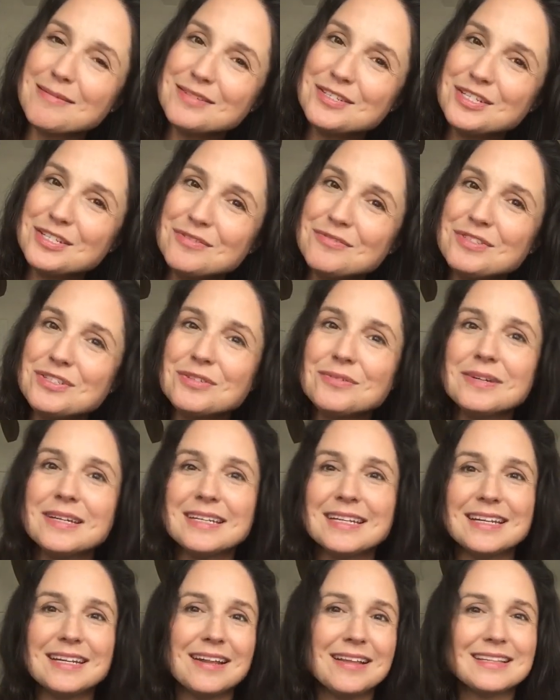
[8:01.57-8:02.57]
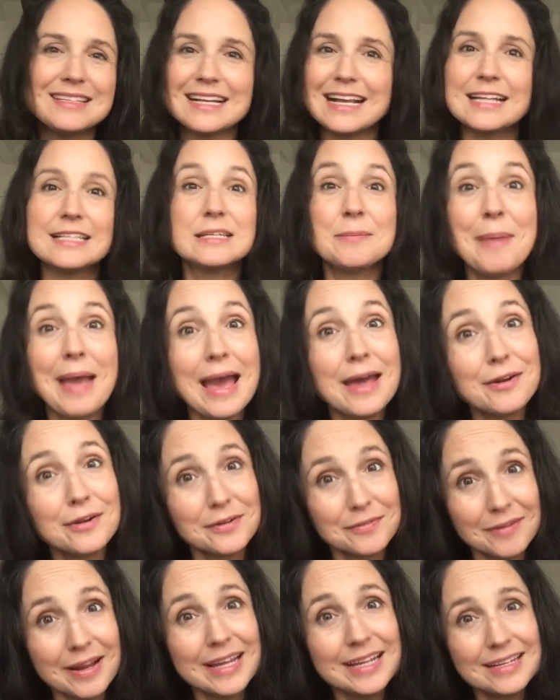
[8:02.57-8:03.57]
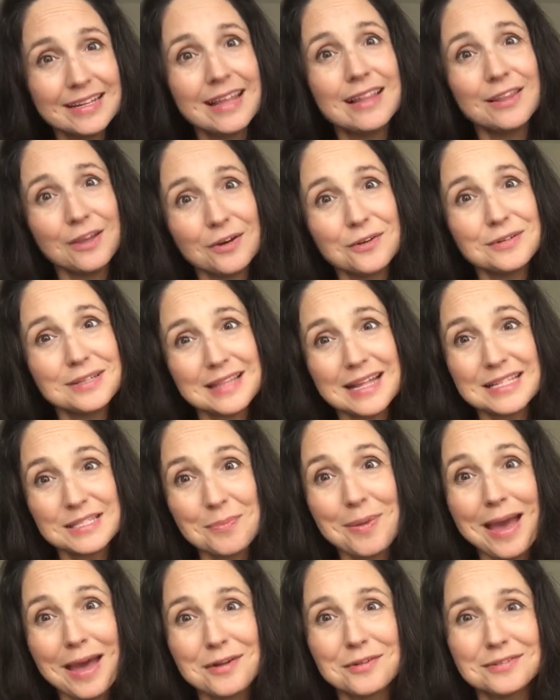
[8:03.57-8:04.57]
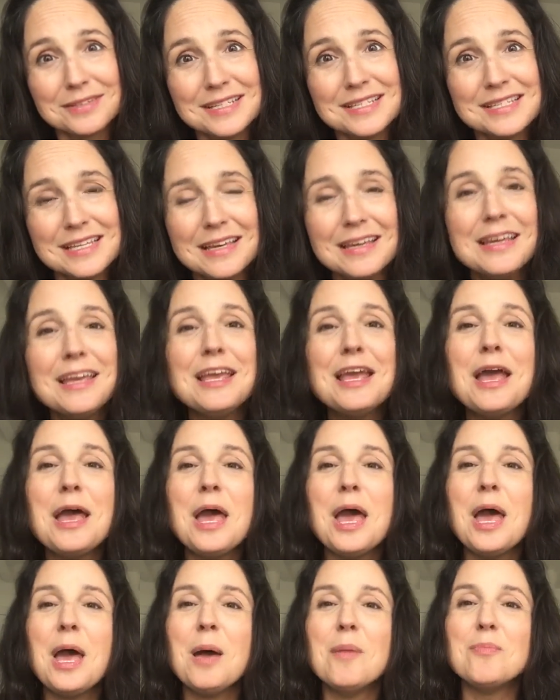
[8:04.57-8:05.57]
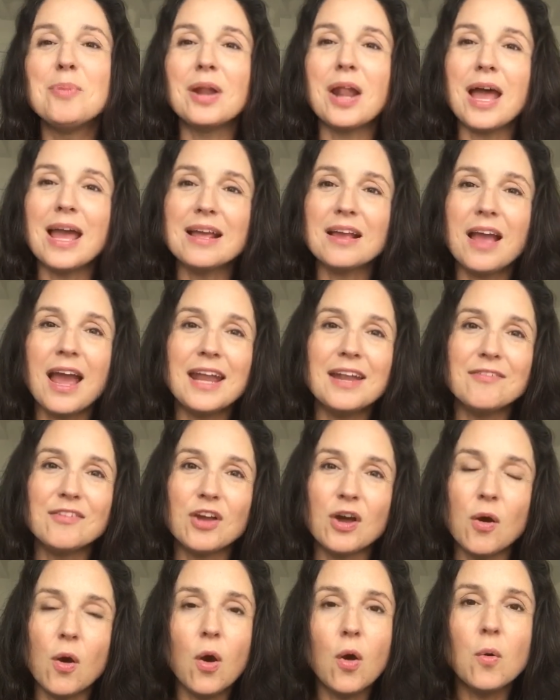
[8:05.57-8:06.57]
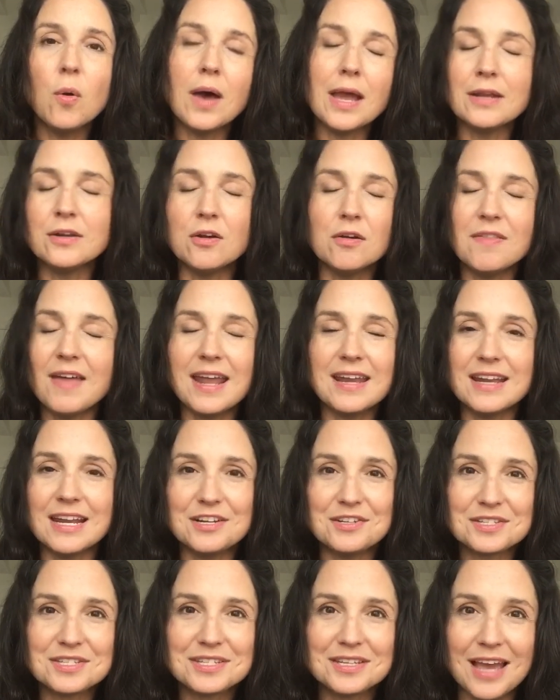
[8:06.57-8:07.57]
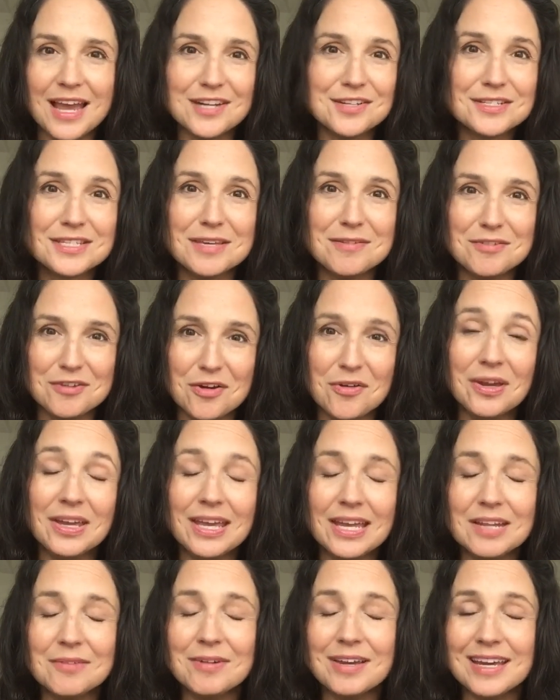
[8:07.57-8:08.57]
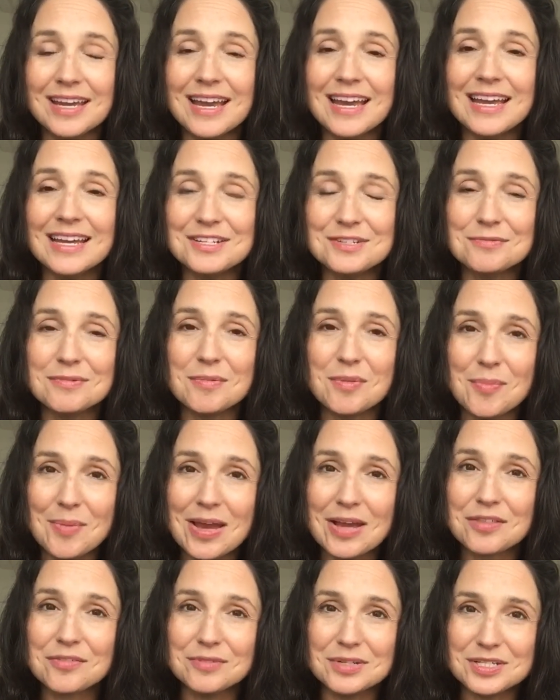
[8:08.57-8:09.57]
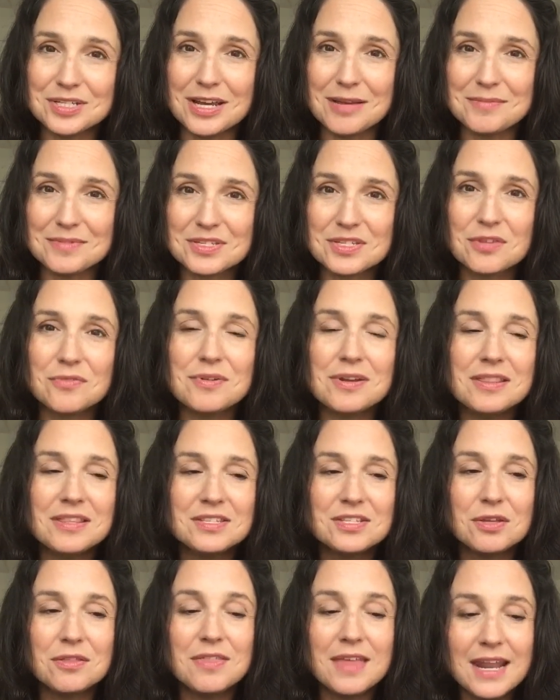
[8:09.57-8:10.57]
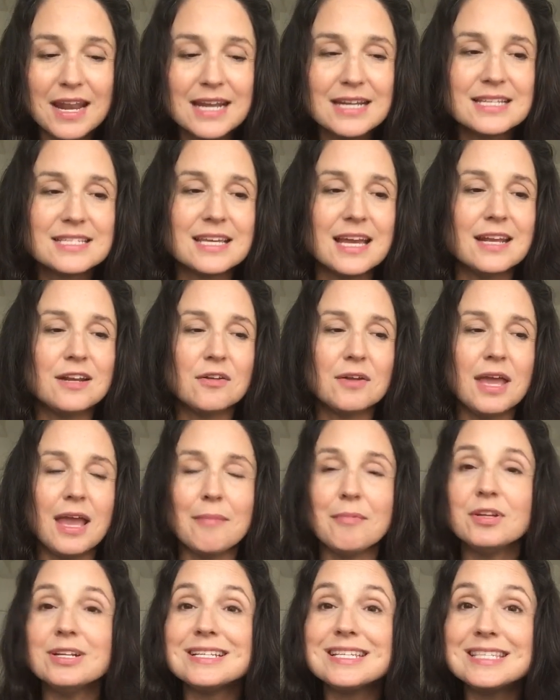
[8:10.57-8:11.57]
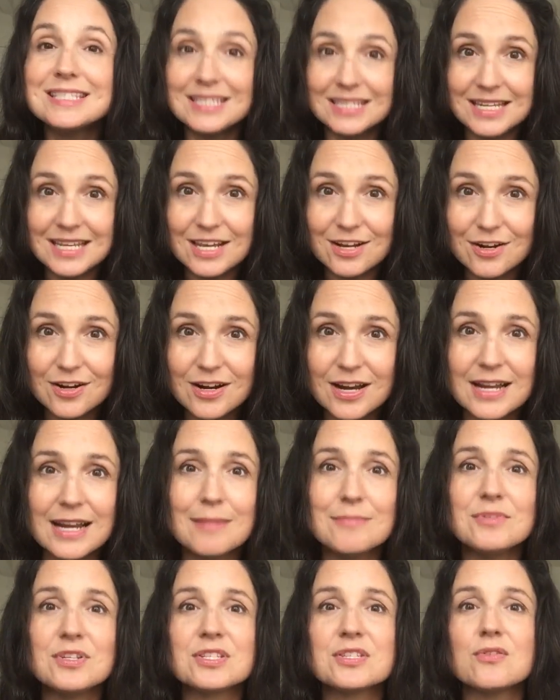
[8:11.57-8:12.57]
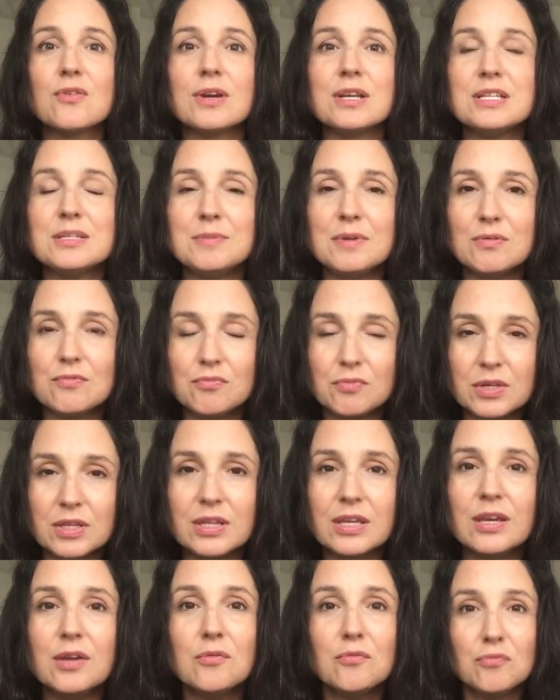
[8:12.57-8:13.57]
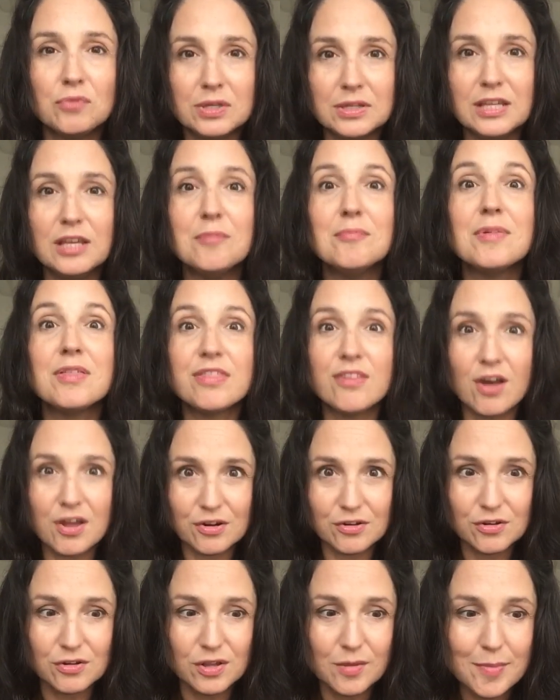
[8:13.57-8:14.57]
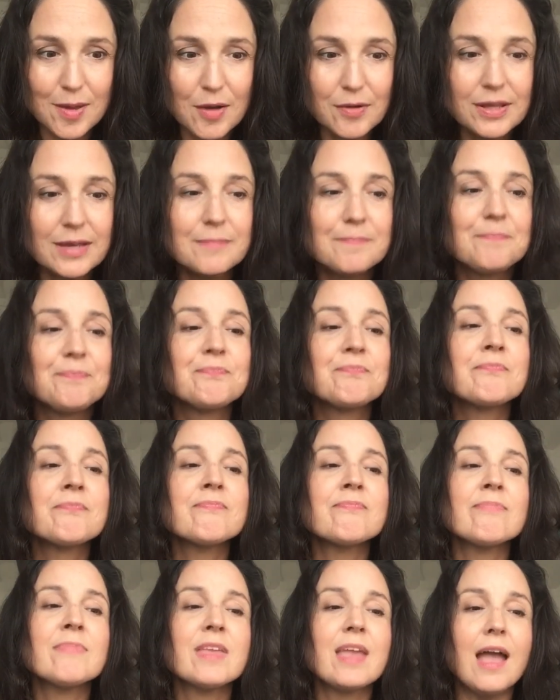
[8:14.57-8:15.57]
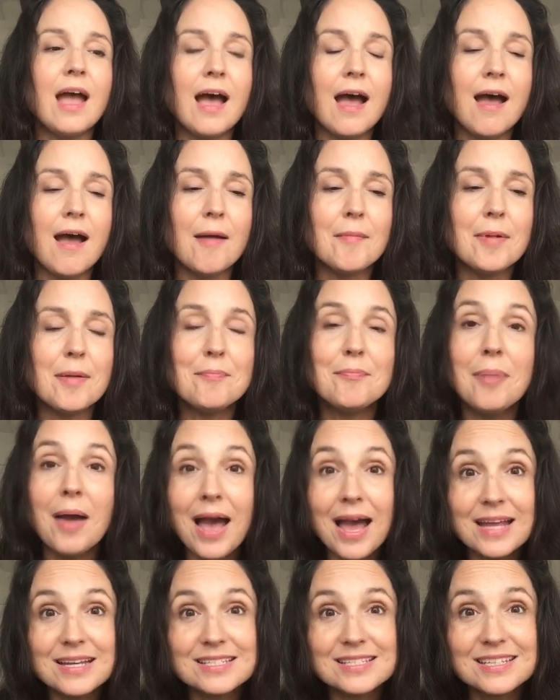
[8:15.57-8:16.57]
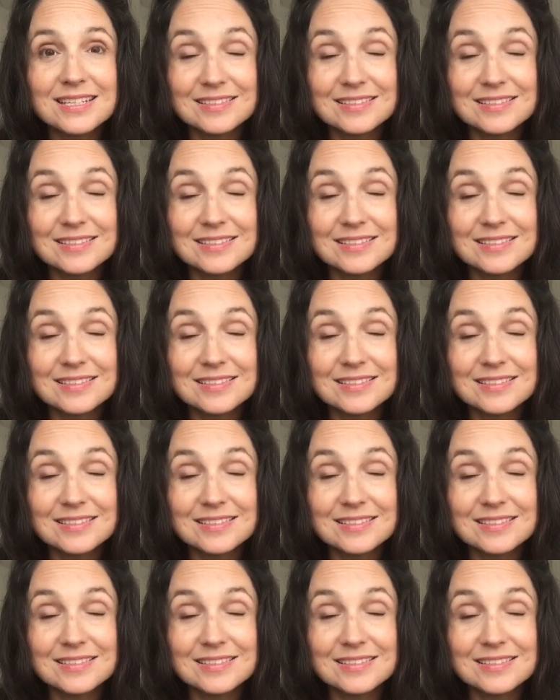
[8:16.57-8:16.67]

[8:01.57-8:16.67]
do you do it? And it's like, it's a pattern, right? Hello, that's a pattern, Lisa. But I kind of go, oh, I know that. And I just keep going. Anyway, I had to rip it back 3 times. So then I decided, okay, I'm going to sit here and I'm just going to be really, really methodical about it. But